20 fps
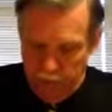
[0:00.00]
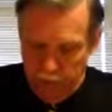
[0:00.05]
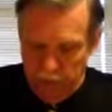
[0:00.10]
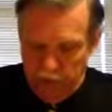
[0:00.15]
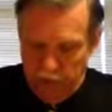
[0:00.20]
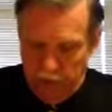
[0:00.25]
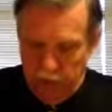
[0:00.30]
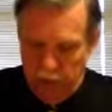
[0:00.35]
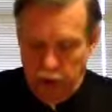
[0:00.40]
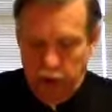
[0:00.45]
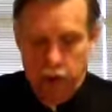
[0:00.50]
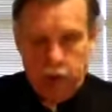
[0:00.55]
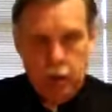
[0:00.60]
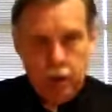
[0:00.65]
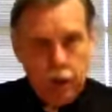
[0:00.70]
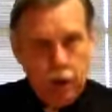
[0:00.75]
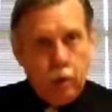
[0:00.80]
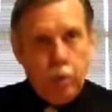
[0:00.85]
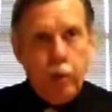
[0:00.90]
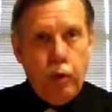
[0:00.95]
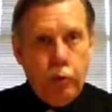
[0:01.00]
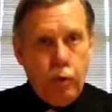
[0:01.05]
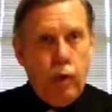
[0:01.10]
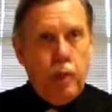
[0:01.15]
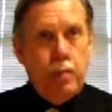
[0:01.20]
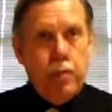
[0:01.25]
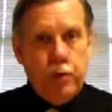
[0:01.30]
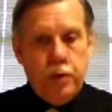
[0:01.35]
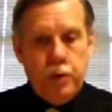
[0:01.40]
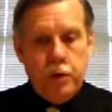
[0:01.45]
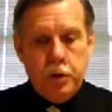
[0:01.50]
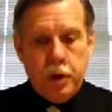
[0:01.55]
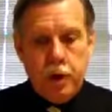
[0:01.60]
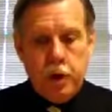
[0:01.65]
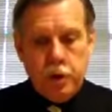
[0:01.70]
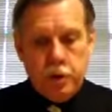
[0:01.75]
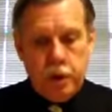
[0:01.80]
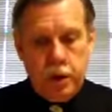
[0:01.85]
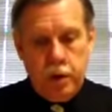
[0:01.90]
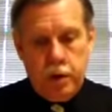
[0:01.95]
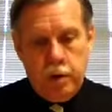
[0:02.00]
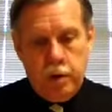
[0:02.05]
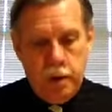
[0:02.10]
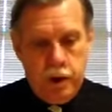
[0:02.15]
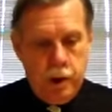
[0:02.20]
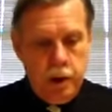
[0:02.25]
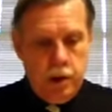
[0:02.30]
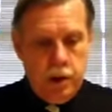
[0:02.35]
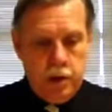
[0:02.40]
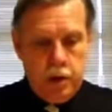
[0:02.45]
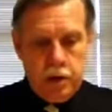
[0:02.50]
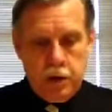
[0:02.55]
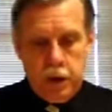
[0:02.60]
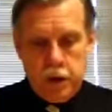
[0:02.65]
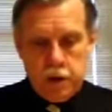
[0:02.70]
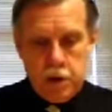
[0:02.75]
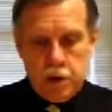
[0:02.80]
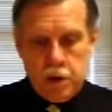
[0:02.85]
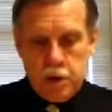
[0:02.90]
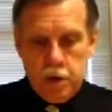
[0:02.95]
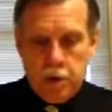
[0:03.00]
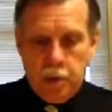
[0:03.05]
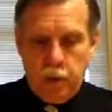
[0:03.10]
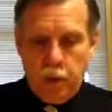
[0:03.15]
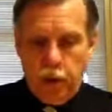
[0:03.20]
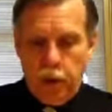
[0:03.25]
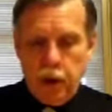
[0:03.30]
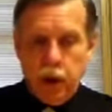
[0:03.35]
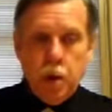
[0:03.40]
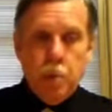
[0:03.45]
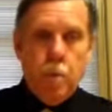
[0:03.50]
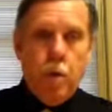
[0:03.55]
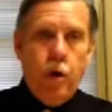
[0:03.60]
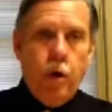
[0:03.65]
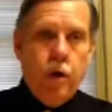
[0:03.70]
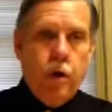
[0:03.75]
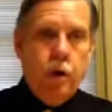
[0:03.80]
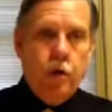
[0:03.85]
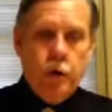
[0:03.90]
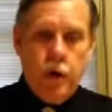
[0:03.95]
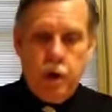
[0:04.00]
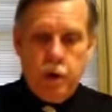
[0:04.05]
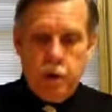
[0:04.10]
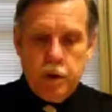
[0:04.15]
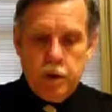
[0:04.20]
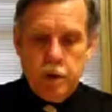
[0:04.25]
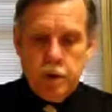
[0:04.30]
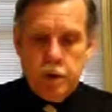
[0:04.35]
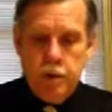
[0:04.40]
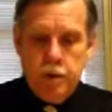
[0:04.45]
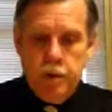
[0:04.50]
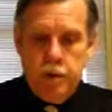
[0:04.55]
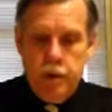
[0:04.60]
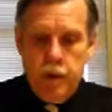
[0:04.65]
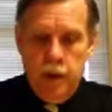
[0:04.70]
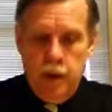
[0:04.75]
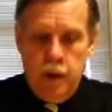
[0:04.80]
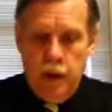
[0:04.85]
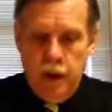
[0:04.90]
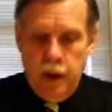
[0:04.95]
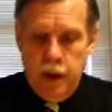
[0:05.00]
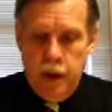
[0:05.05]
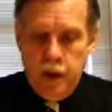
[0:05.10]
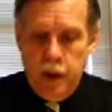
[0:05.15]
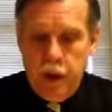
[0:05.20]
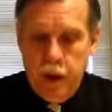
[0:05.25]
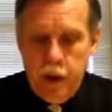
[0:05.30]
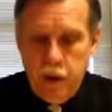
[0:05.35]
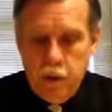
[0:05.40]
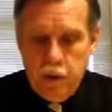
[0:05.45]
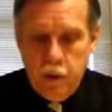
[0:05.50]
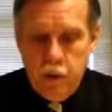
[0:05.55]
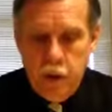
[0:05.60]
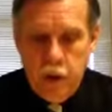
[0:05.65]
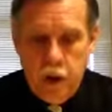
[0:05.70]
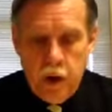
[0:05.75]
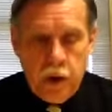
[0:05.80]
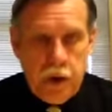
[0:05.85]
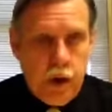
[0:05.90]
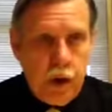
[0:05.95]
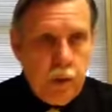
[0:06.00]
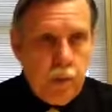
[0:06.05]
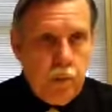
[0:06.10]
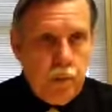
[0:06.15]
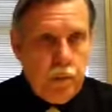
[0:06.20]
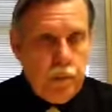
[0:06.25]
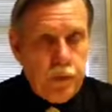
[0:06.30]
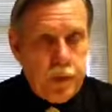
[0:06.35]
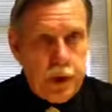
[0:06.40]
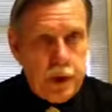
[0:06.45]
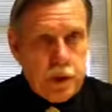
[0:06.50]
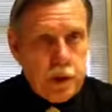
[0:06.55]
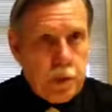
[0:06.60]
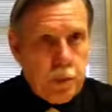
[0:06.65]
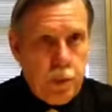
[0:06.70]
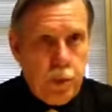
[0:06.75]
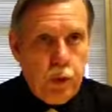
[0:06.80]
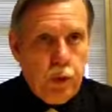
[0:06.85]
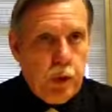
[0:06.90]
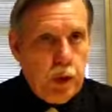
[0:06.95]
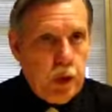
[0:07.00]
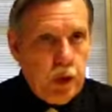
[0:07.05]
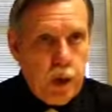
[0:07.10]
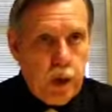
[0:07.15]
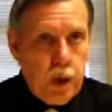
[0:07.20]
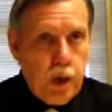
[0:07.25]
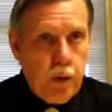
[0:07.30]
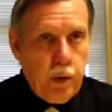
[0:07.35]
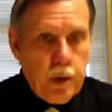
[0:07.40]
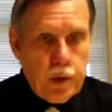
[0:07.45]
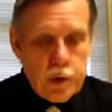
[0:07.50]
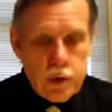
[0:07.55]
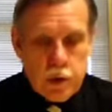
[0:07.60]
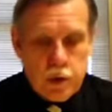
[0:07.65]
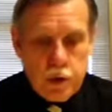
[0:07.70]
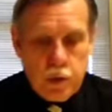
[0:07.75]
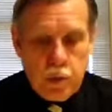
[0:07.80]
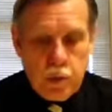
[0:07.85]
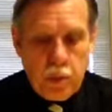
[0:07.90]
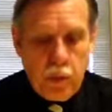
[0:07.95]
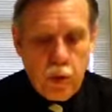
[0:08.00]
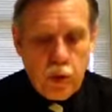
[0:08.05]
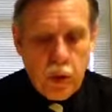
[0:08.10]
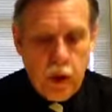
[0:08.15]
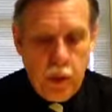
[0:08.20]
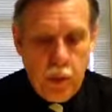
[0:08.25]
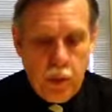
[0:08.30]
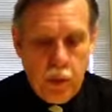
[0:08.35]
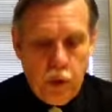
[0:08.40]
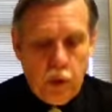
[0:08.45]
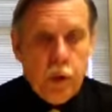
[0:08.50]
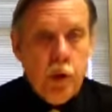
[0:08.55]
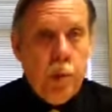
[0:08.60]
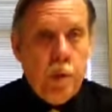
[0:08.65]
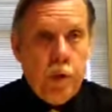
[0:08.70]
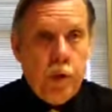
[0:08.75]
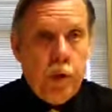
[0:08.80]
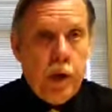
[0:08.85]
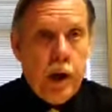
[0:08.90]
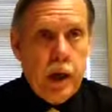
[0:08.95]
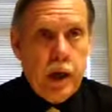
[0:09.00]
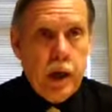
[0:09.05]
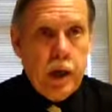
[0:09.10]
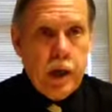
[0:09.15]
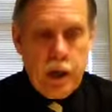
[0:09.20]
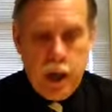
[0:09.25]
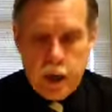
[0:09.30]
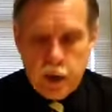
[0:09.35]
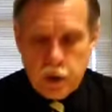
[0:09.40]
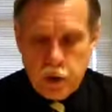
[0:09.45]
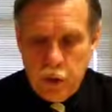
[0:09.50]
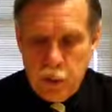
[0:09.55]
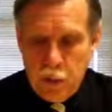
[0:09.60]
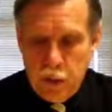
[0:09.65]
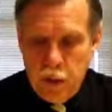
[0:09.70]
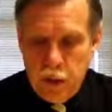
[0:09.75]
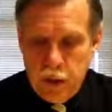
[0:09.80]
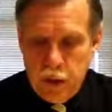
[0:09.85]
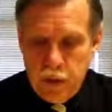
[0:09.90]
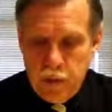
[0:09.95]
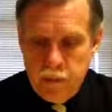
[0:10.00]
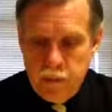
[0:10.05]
liberal representation in Texas Democratic Party affairs, and they supported adherence to the more liberal Democratic National Party.